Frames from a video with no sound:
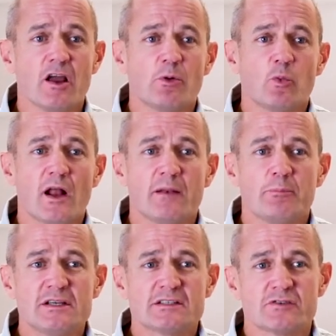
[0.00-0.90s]
but one
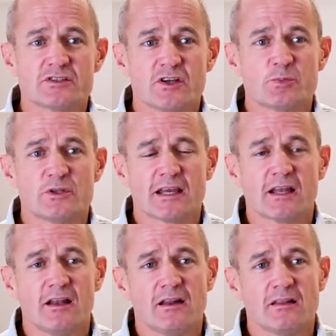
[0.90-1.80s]
piece of research
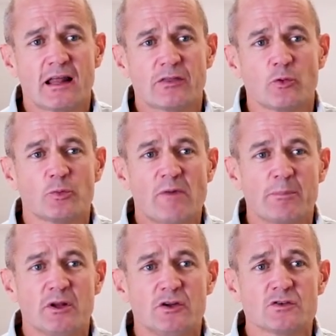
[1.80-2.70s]
particularly that I thought might
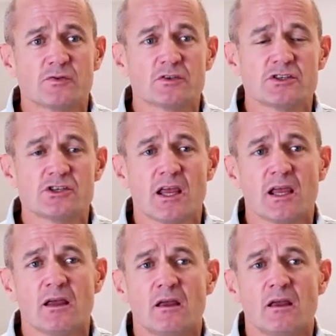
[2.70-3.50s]
be useful to share